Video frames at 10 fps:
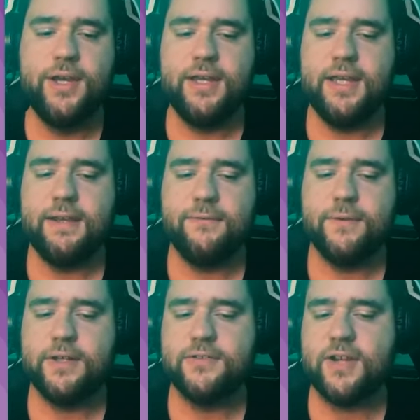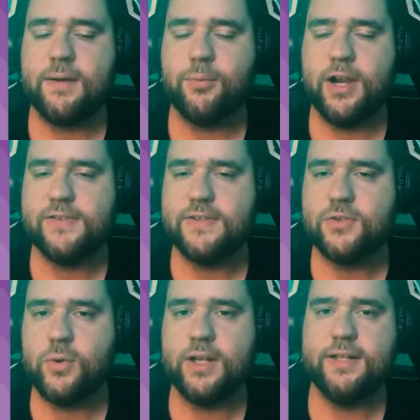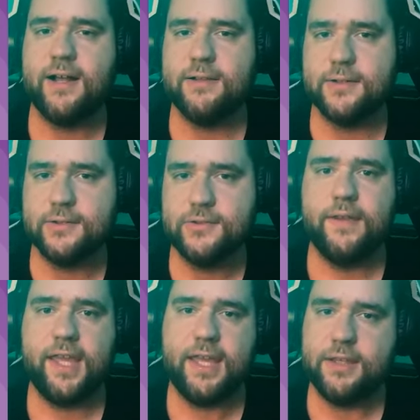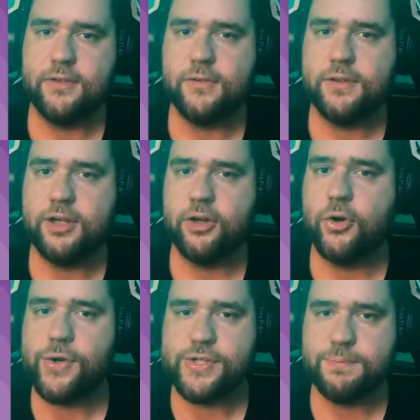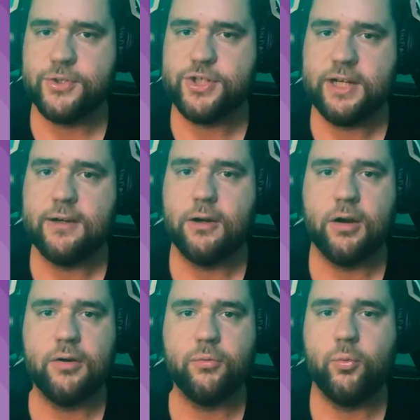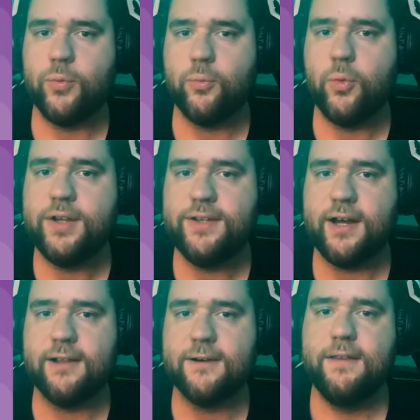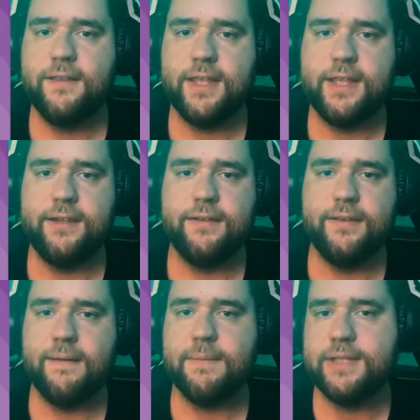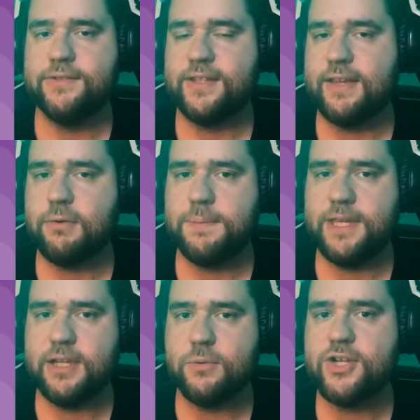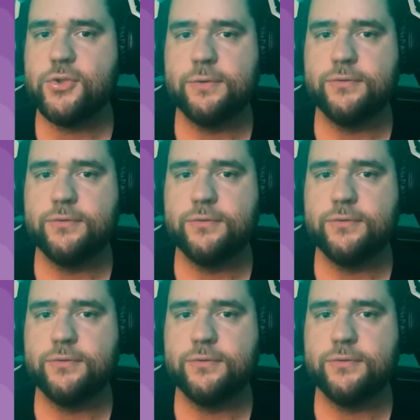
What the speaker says: if a stock price is $20 and their earnings per share are $1, then that means that they have a PE ratio of